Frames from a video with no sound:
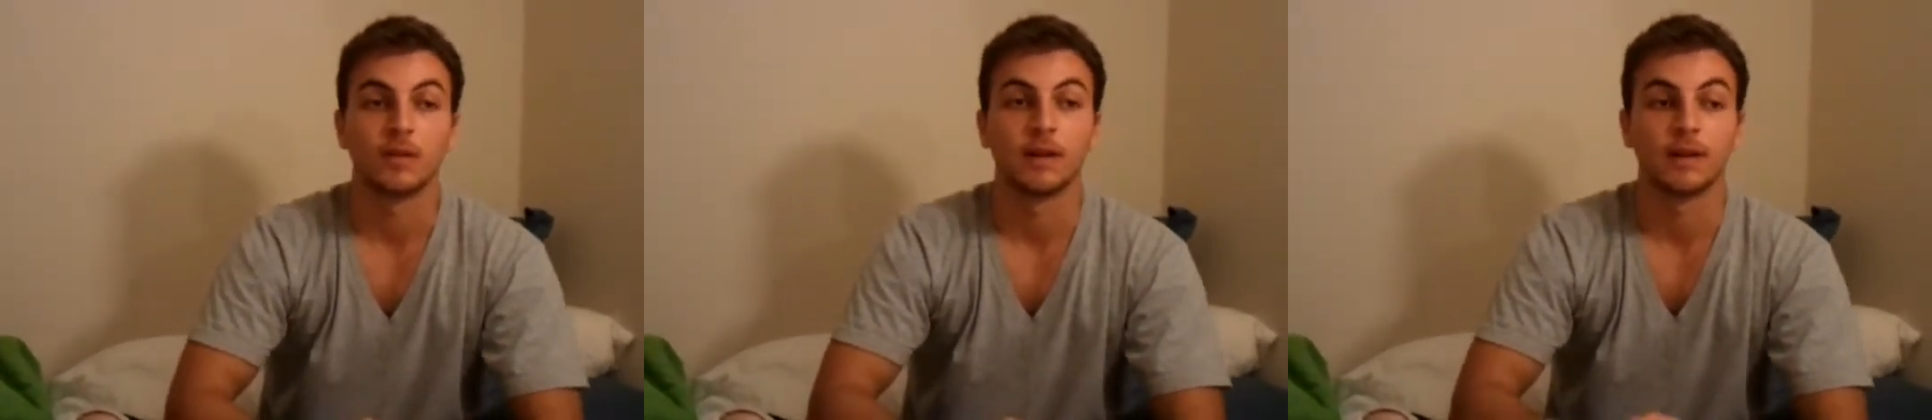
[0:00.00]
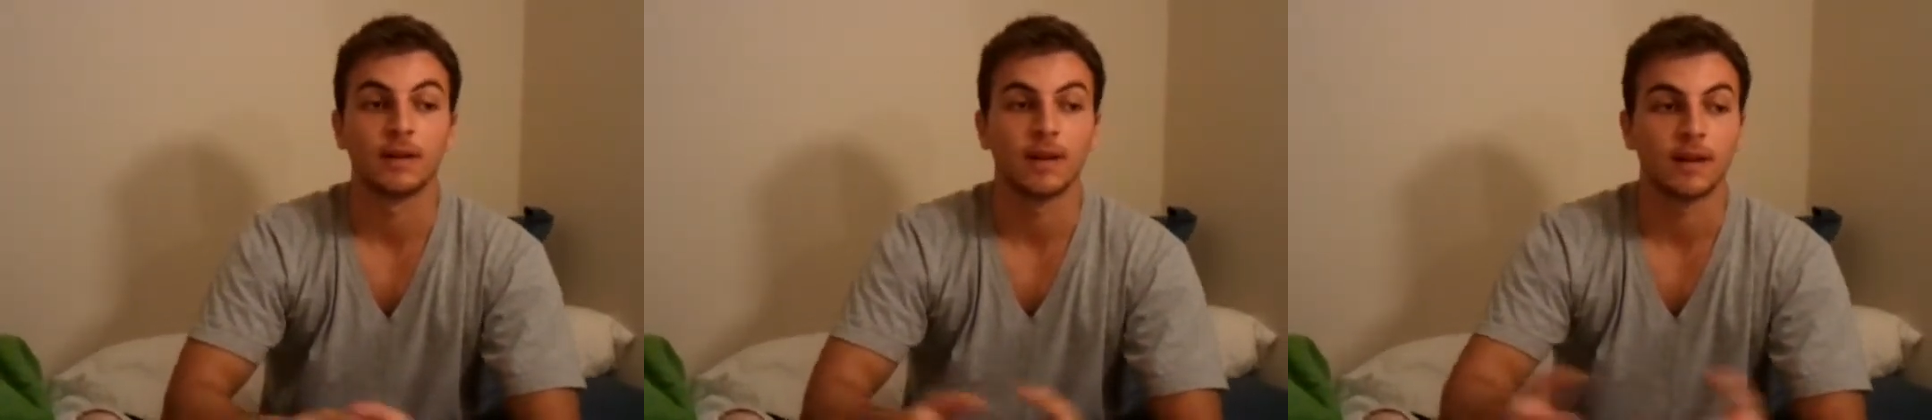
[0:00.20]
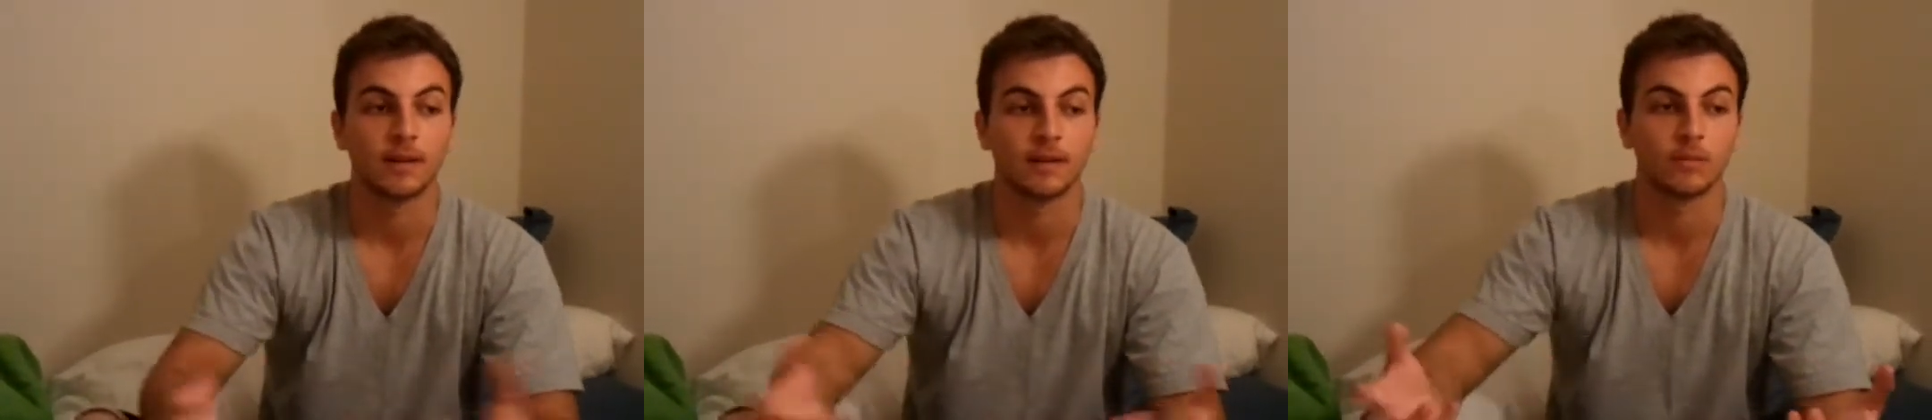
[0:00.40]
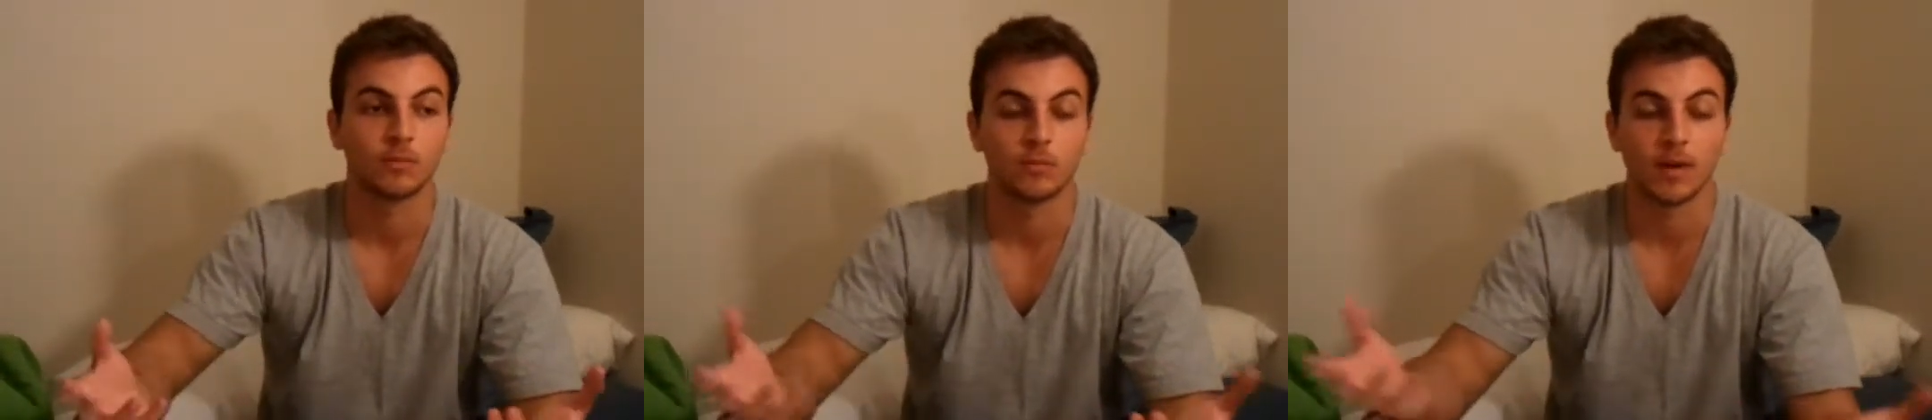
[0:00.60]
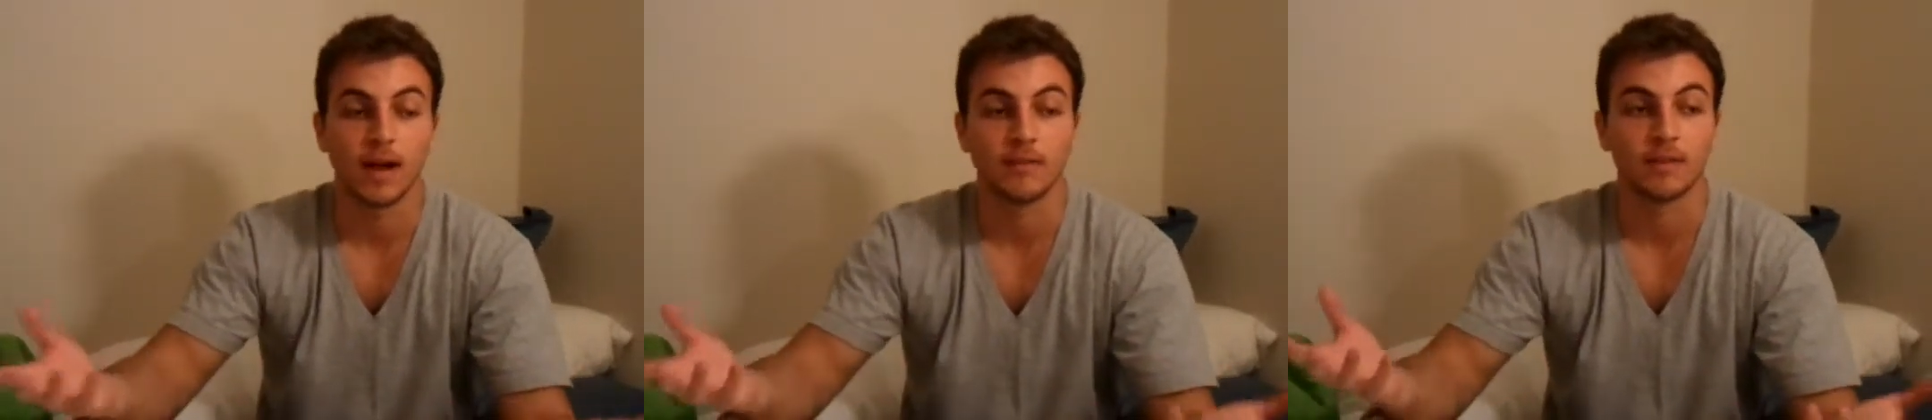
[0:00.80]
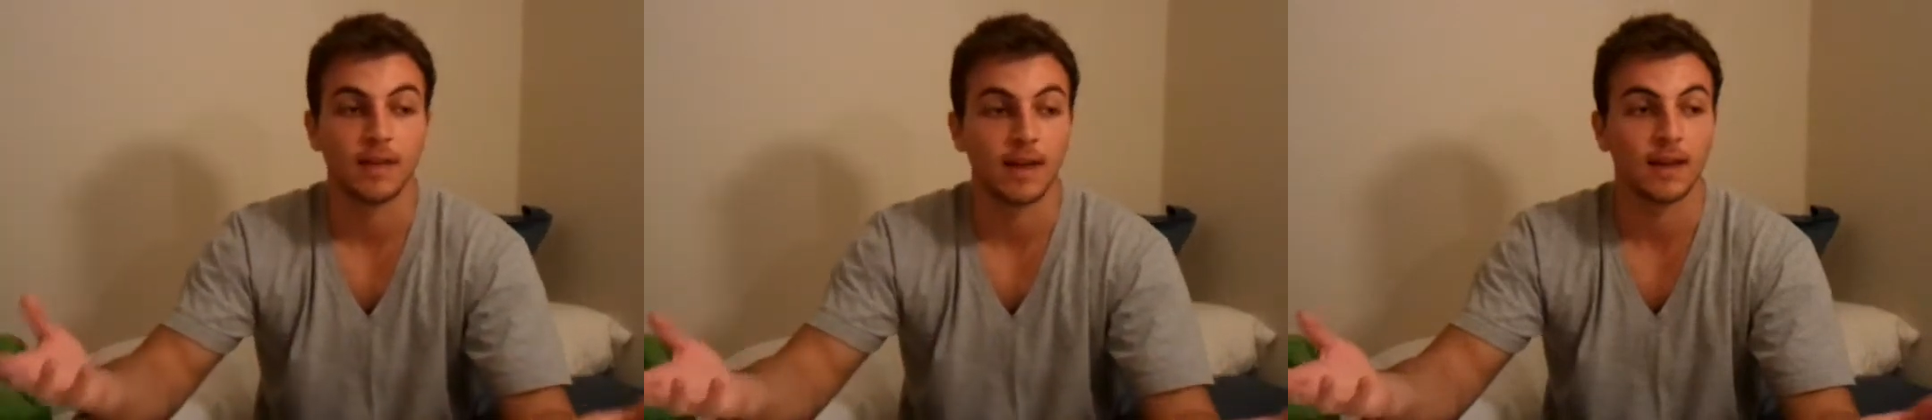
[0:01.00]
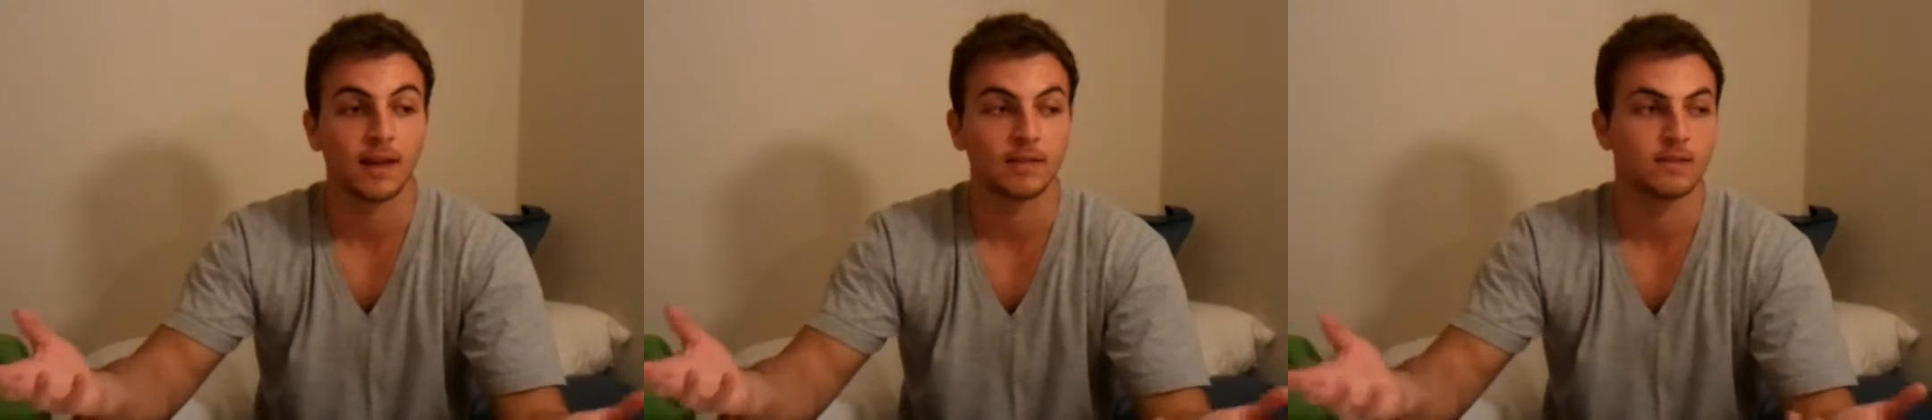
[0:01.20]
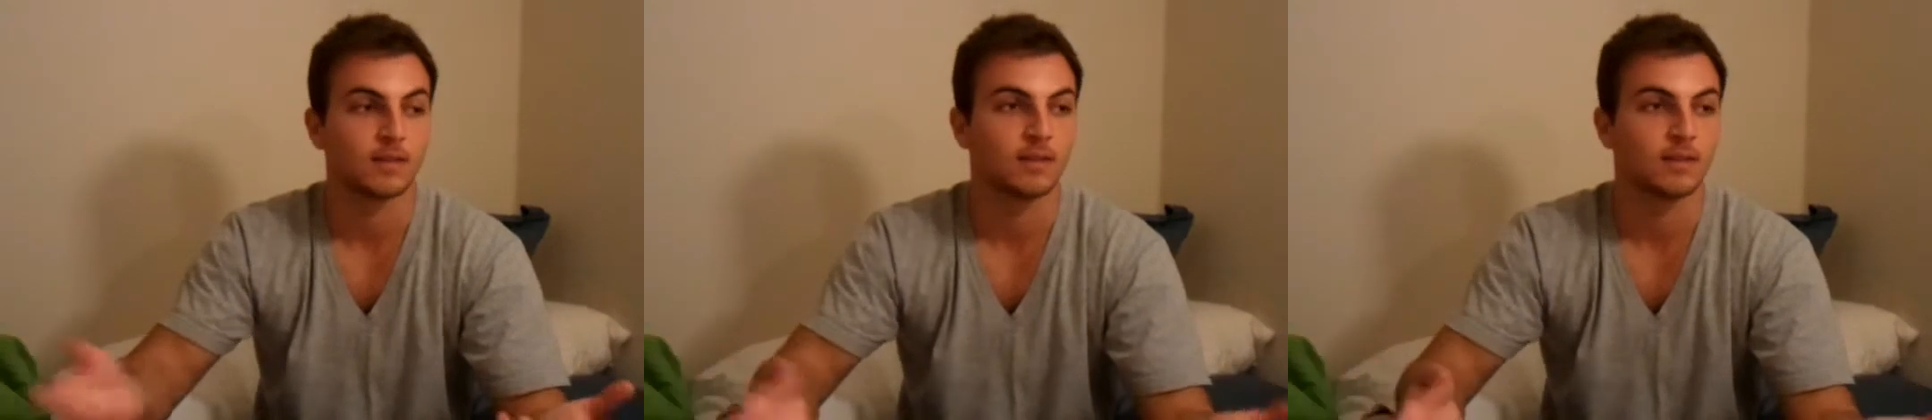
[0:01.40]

And having hands,